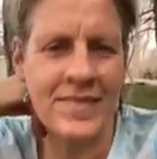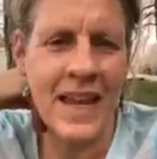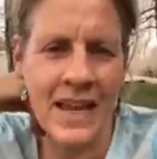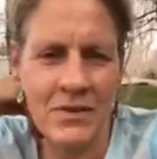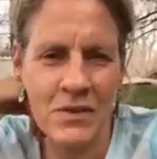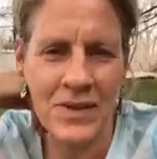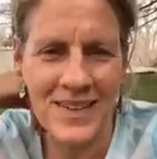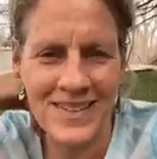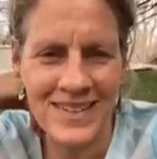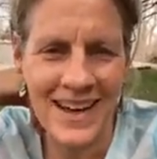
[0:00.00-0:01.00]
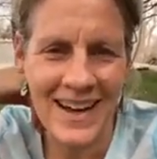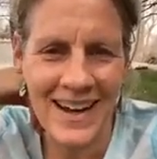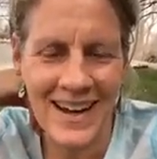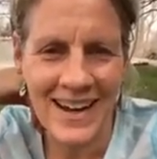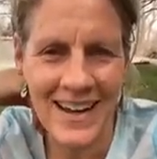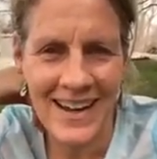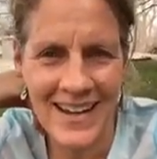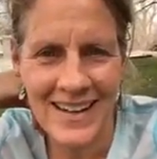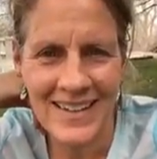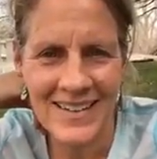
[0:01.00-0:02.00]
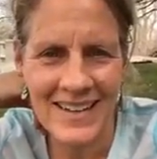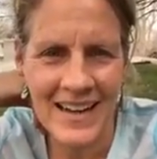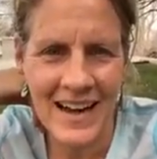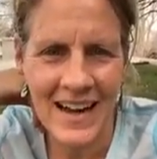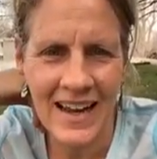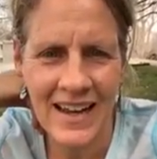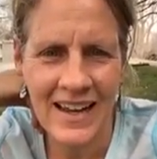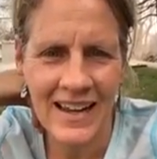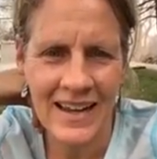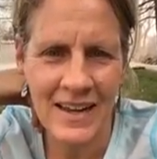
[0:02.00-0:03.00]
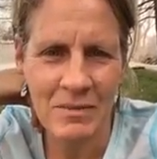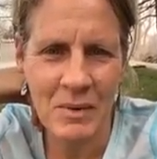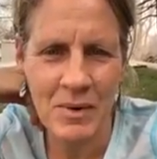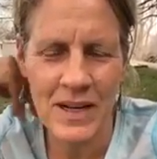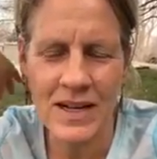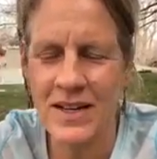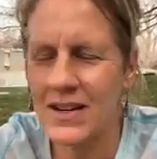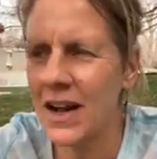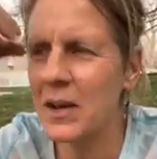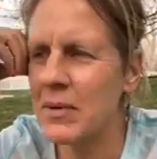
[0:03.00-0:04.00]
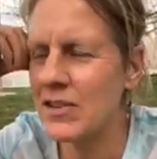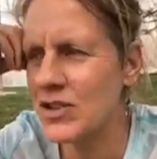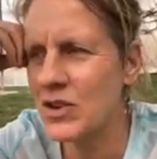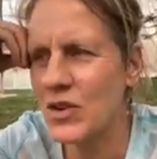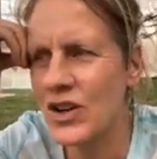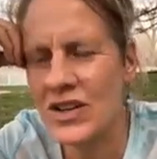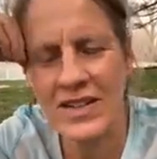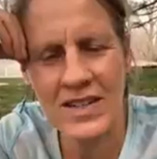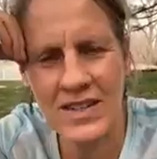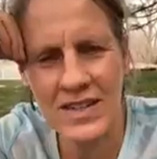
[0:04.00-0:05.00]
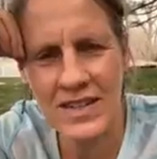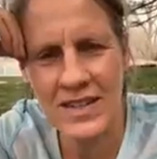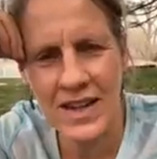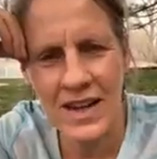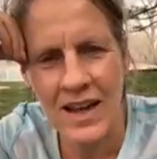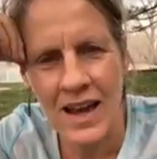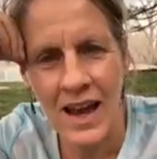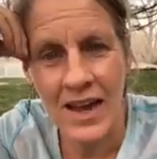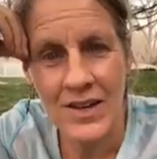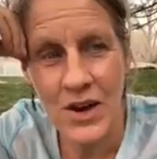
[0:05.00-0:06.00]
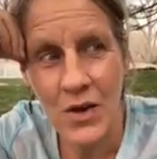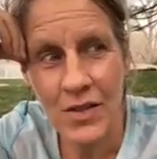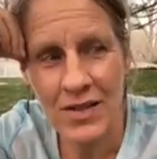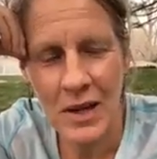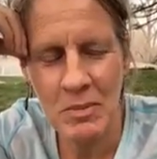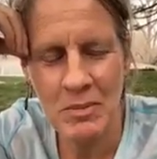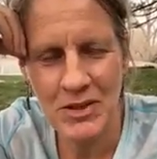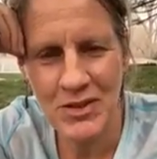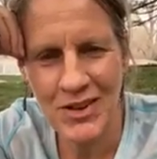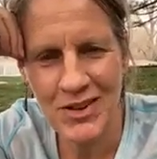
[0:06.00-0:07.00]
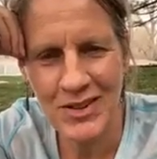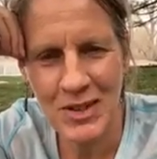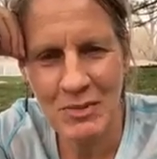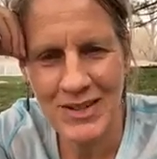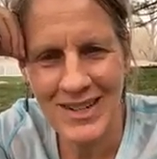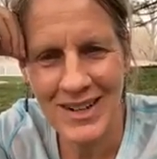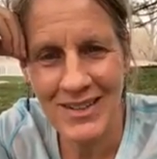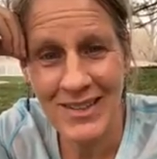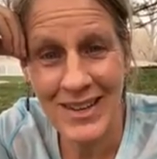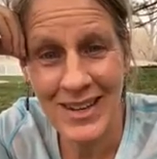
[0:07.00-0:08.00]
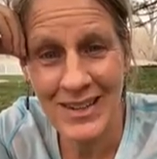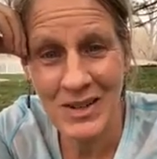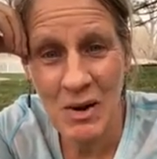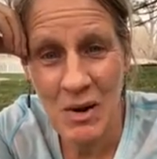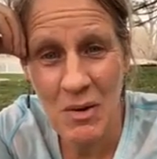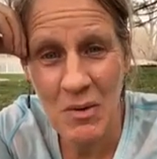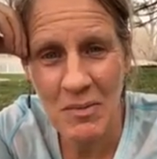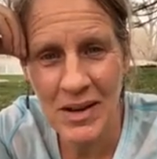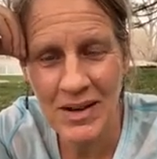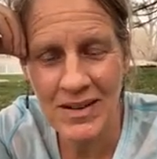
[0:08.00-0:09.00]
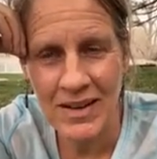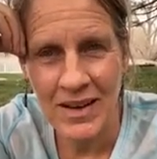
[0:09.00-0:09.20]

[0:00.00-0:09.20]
Hey everyone, hi. I wanted to talk about chores because I know that a lot of people struggle, especially now that the kids are home and